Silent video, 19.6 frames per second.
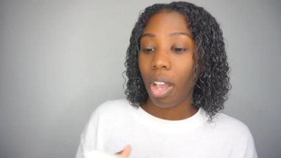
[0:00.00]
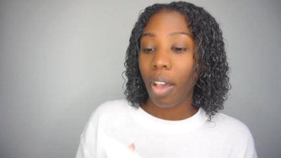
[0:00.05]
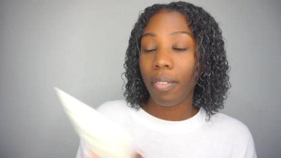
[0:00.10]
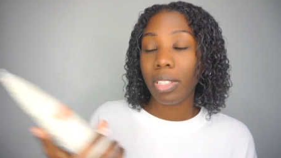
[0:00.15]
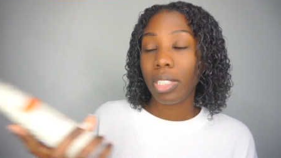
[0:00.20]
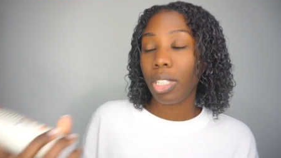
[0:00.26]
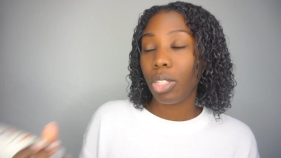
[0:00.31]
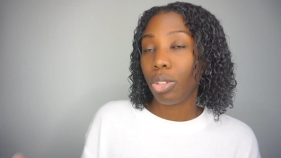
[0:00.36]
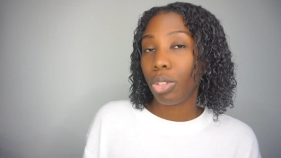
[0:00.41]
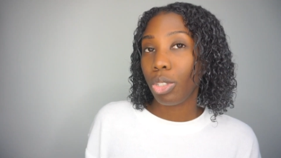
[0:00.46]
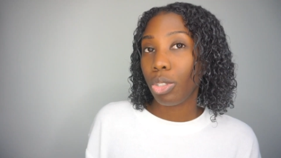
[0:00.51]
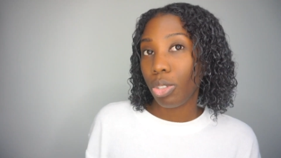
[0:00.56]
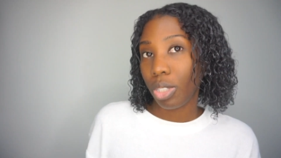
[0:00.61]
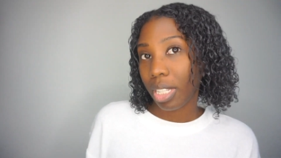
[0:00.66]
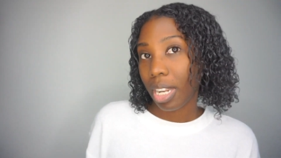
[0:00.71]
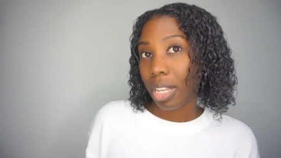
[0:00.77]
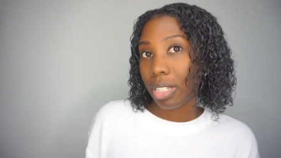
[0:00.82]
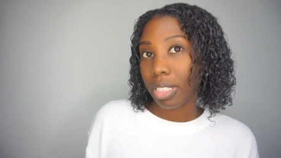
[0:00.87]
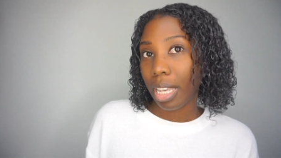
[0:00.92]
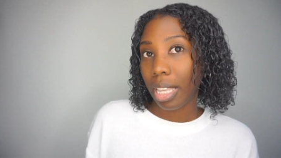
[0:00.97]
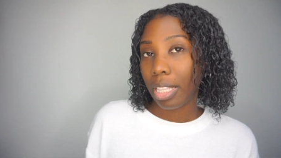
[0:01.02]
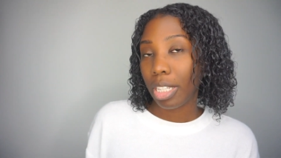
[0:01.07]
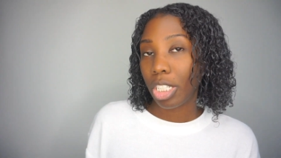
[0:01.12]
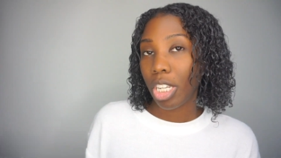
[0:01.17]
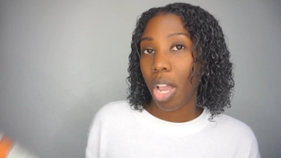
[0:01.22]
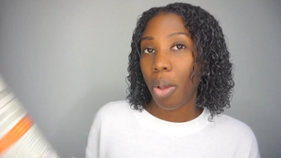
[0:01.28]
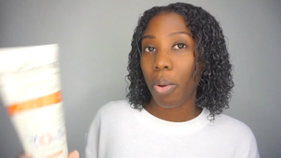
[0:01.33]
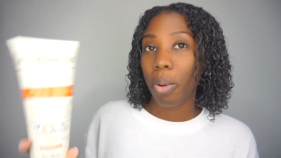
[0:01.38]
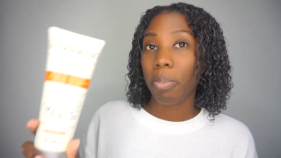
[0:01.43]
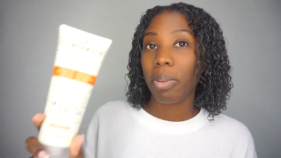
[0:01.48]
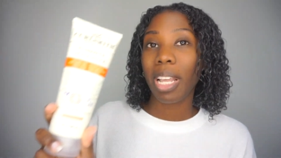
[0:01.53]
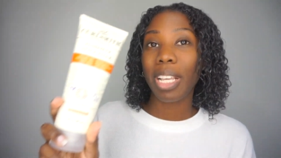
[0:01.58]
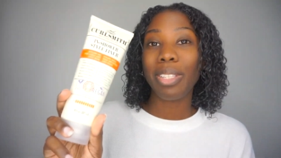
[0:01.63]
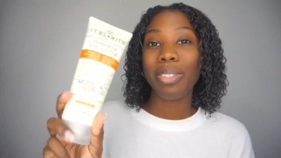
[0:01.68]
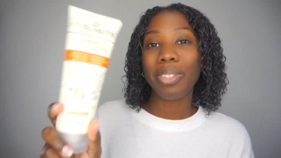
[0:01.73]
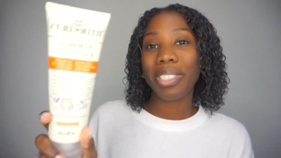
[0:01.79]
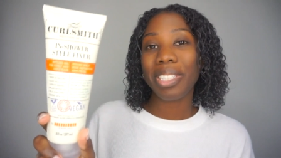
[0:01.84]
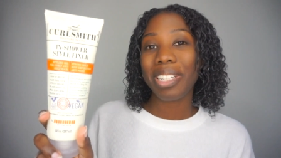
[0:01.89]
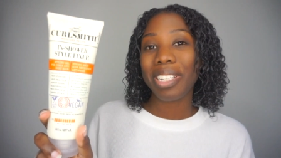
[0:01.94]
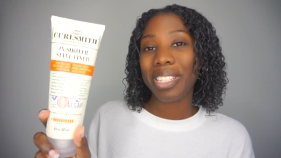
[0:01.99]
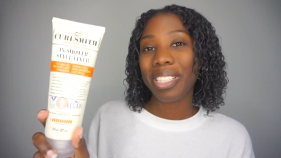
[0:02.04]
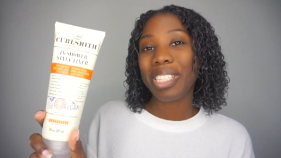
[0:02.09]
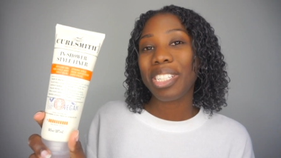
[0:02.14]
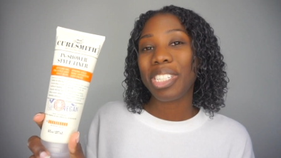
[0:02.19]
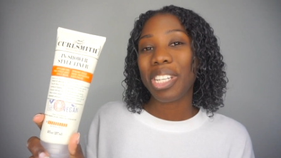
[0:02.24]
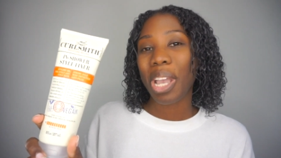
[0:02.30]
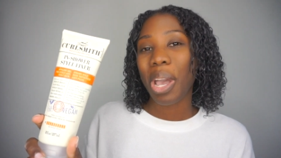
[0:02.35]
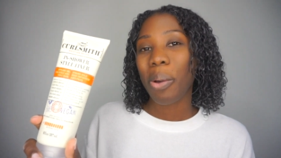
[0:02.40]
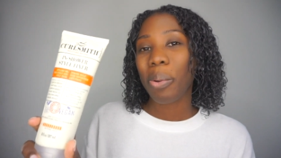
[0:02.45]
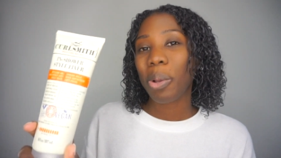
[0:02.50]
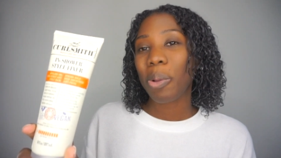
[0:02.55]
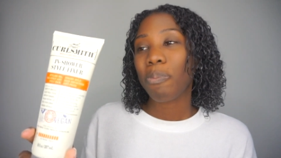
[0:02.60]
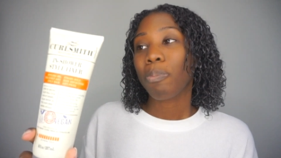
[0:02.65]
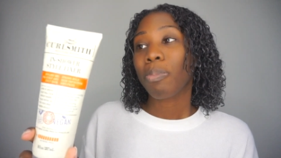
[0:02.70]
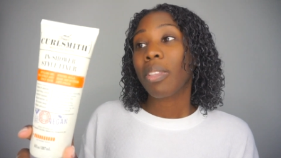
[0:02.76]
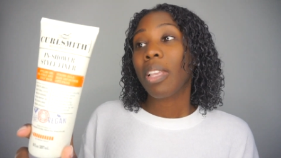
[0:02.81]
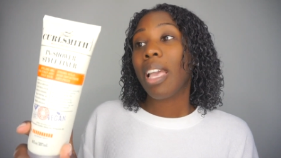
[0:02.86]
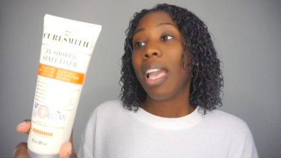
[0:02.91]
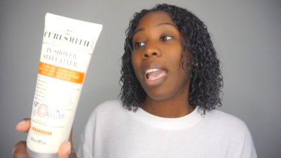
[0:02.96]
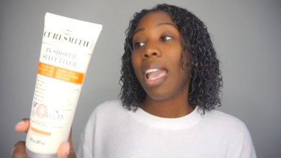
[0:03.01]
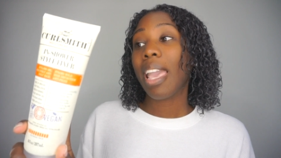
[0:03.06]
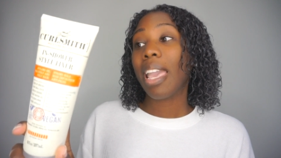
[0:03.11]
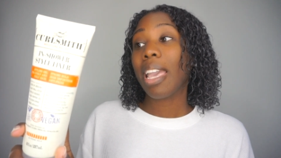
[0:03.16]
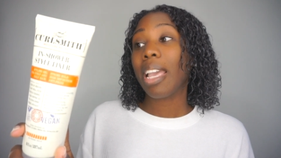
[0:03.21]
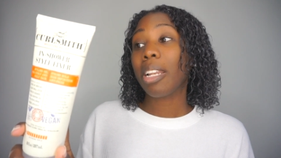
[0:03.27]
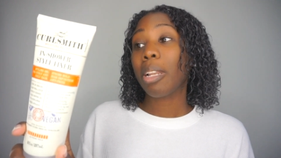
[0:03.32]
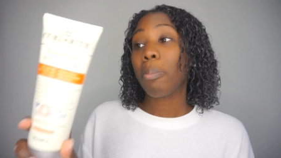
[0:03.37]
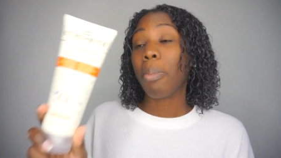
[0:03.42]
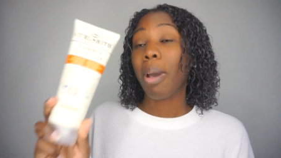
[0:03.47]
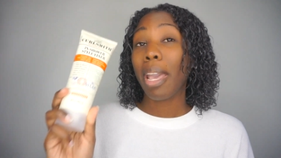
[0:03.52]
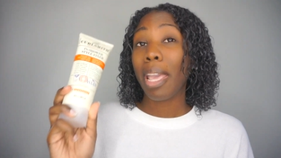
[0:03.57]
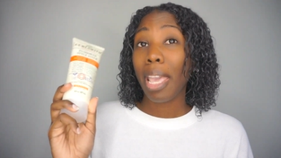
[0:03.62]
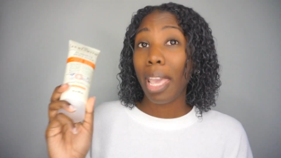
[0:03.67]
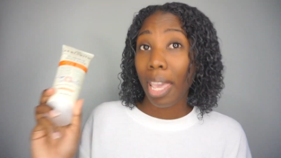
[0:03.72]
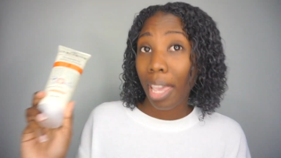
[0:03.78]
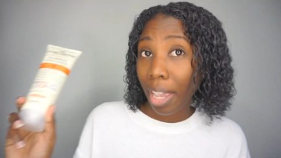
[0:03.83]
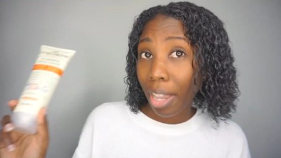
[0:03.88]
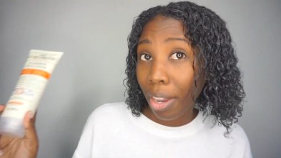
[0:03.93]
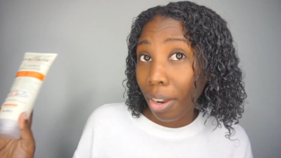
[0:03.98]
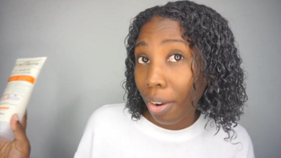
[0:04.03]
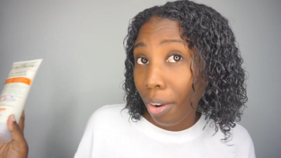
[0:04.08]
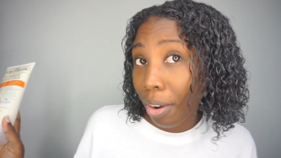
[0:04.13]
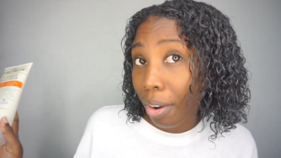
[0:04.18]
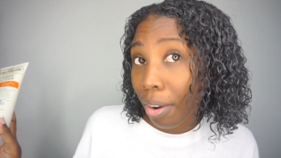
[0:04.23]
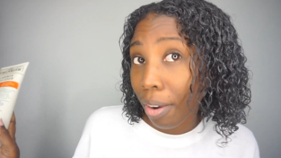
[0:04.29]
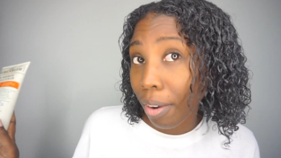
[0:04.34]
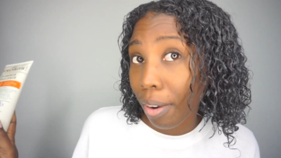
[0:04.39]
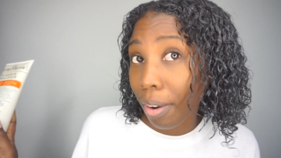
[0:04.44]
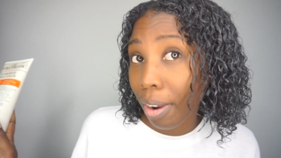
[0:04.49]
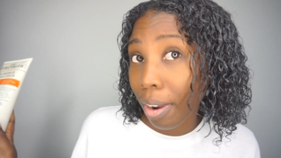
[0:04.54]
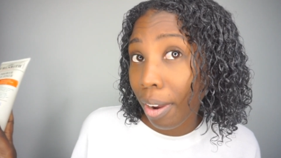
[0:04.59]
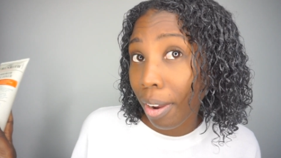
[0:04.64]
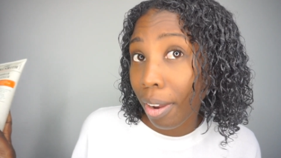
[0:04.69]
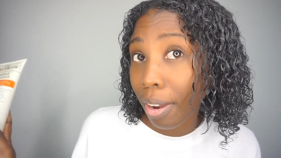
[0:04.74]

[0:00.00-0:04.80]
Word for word: Obviously you can use it outside the shower, but I used it in the shower, and my hair,